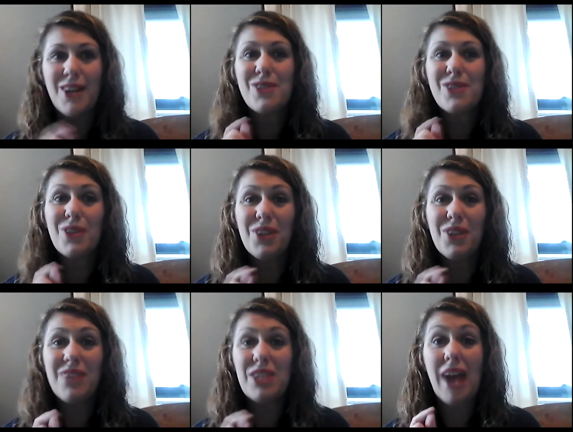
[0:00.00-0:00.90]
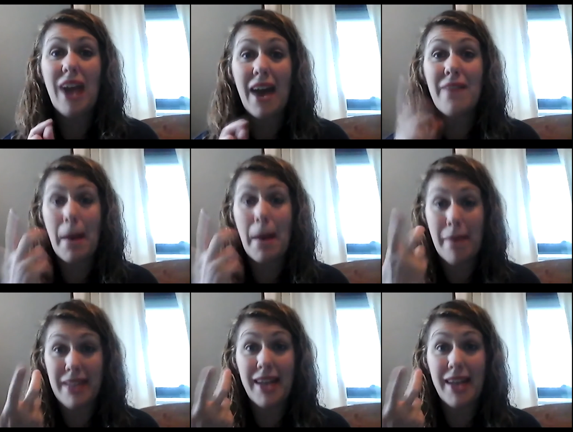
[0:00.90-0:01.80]
So you need to have that
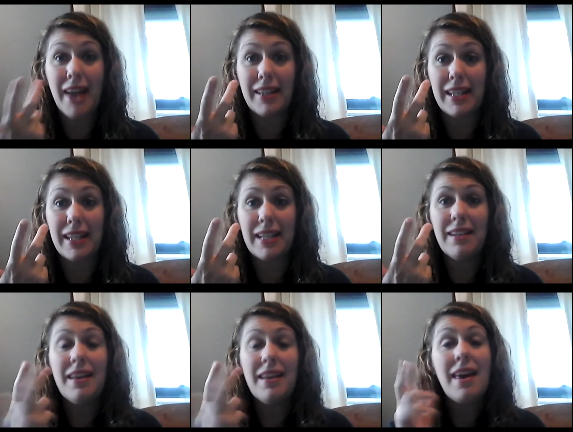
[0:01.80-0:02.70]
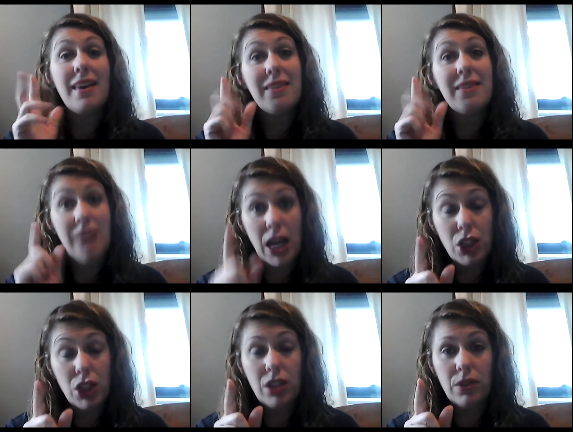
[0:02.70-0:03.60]
mentality that
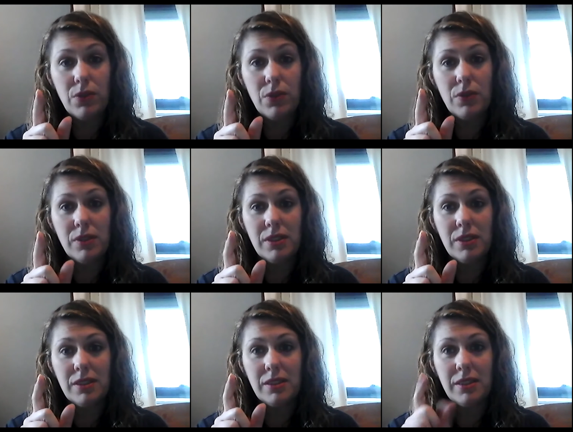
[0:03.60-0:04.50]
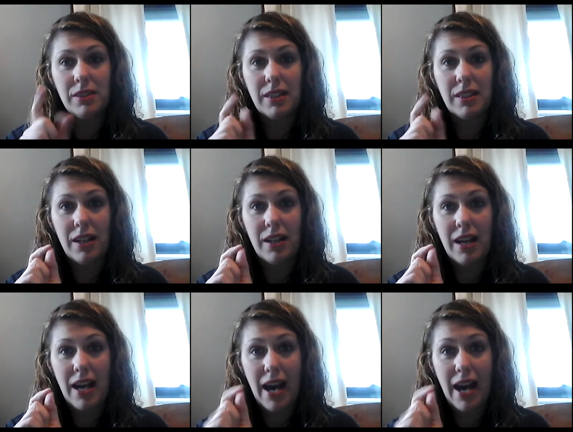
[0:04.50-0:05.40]
you
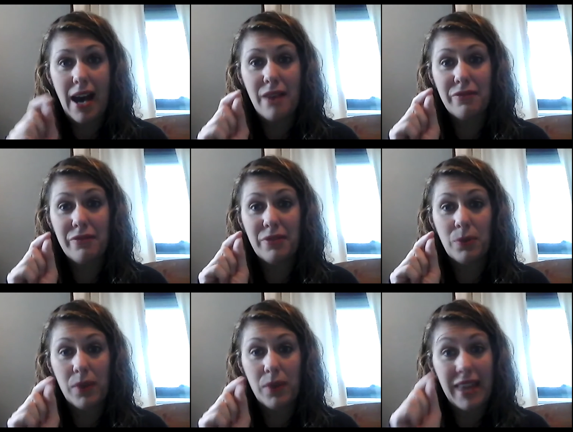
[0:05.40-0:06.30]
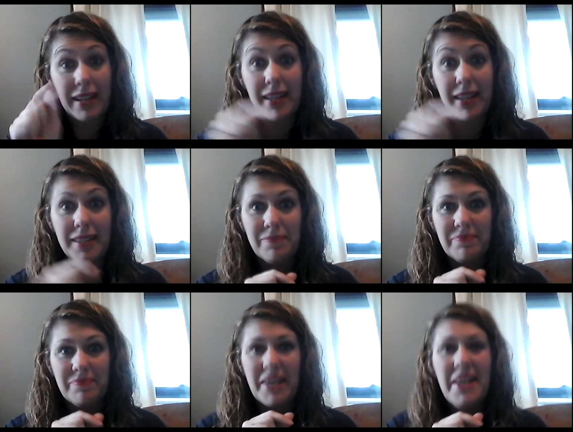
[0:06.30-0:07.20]
have what they need.
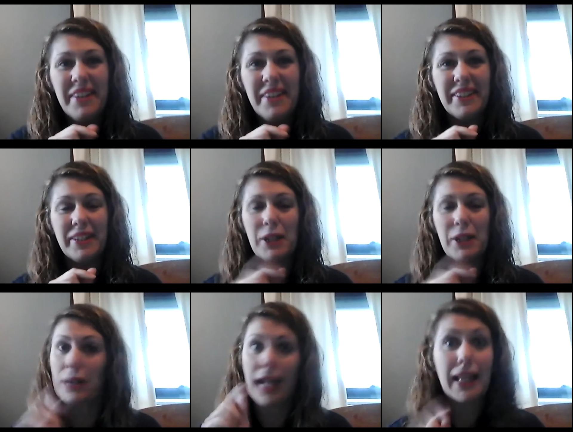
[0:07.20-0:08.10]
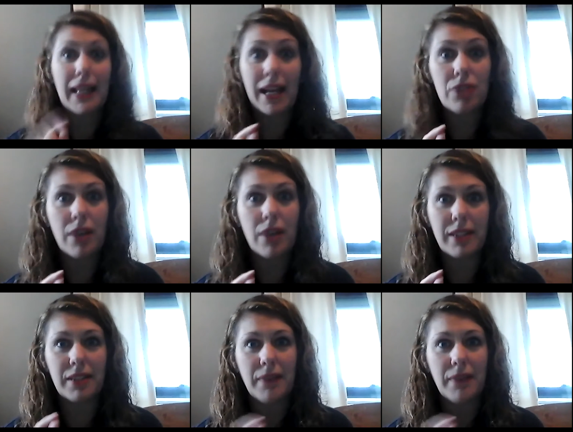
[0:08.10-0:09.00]
You're kind of like a drug
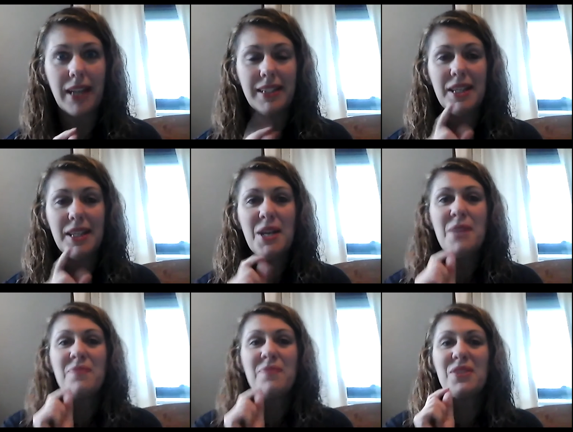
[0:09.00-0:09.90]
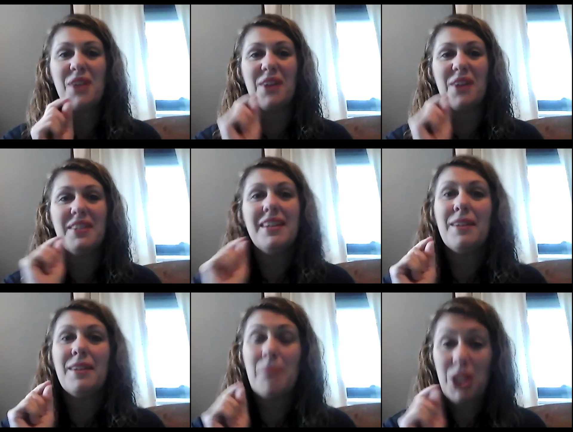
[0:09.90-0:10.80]
dealer, right? So,
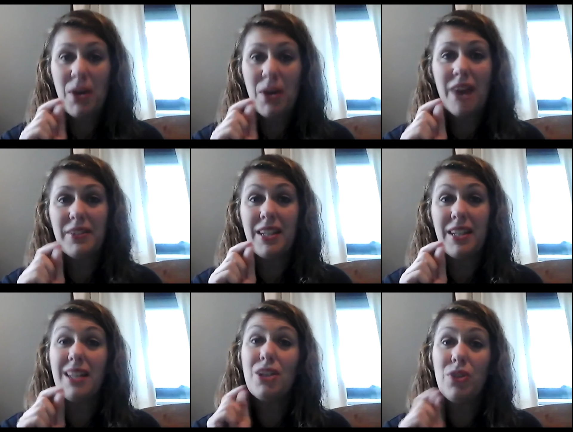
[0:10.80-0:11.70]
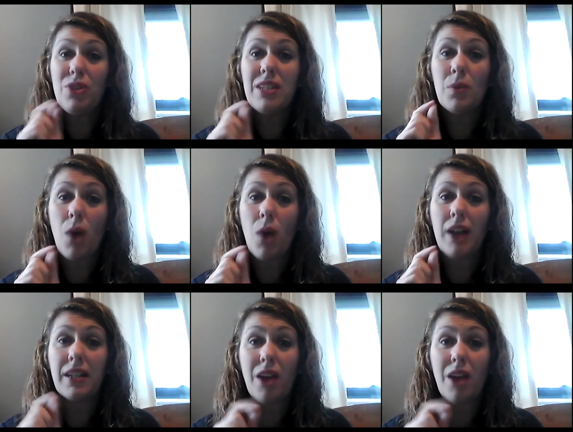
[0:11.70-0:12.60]
but you have what they need and you need to
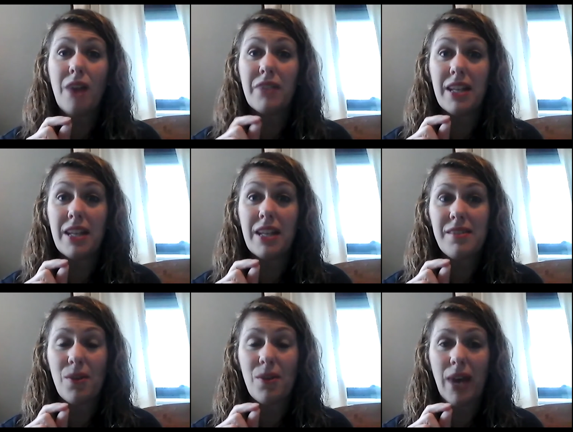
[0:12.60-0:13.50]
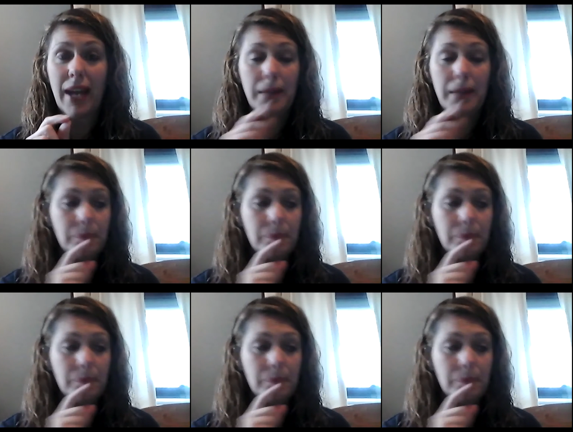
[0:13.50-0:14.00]
walk in confidence, okay?